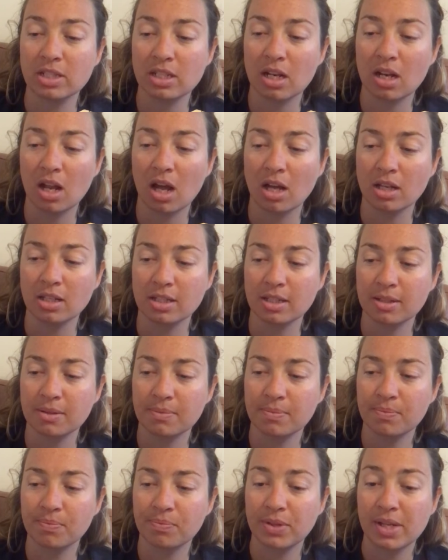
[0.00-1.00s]
a larder.
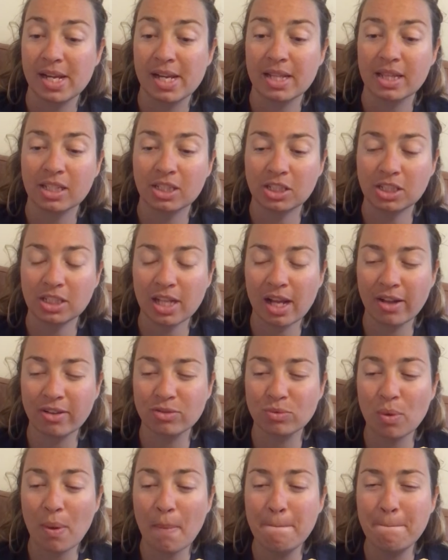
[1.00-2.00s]
The
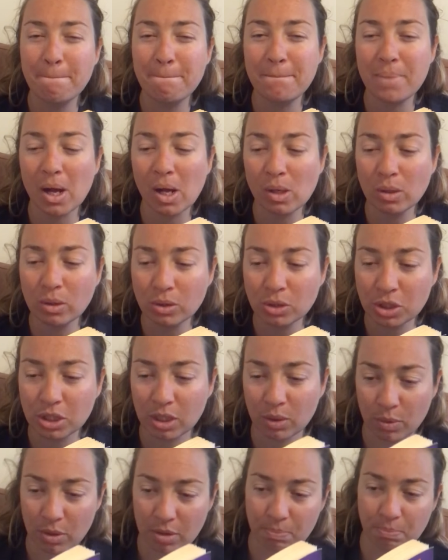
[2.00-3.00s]
shelves were
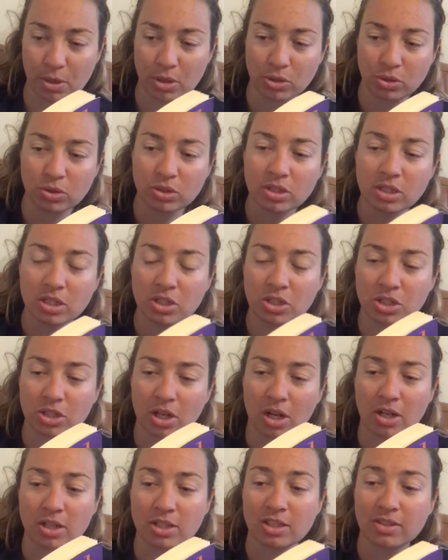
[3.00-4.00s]
bulging with bottles and
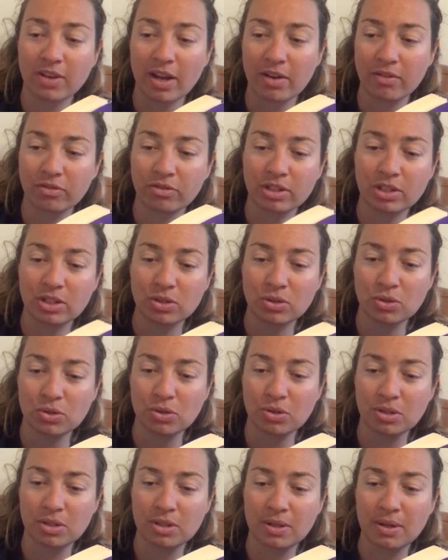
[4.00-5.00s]
jars of every
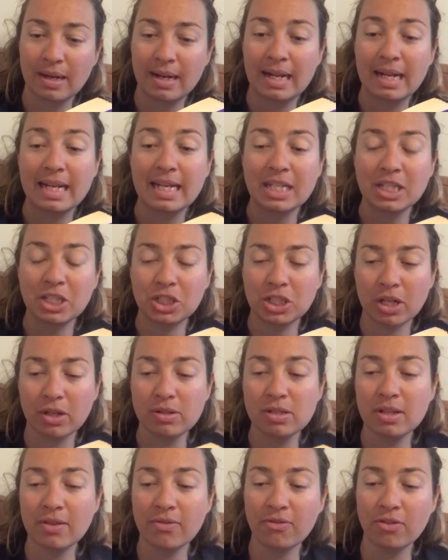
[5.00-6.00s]
sort. He
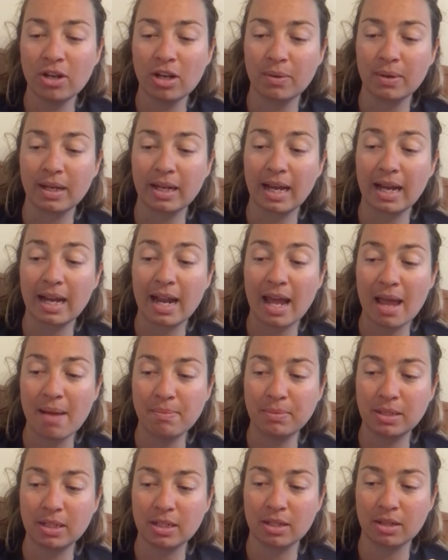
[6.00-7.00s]
chose the following and
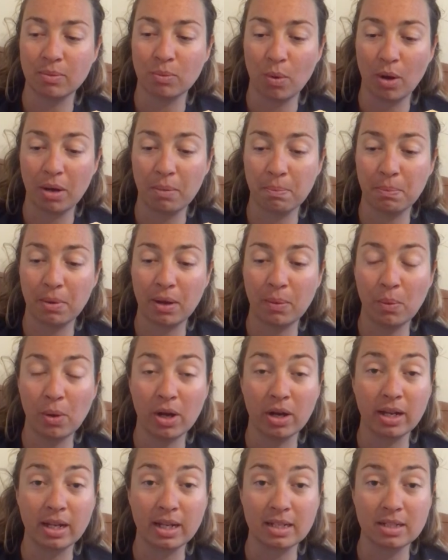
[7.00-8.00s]
emptied them one by
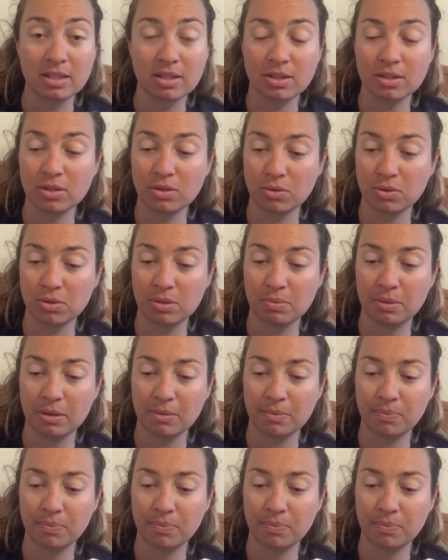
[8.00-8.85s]
one into the saucepan.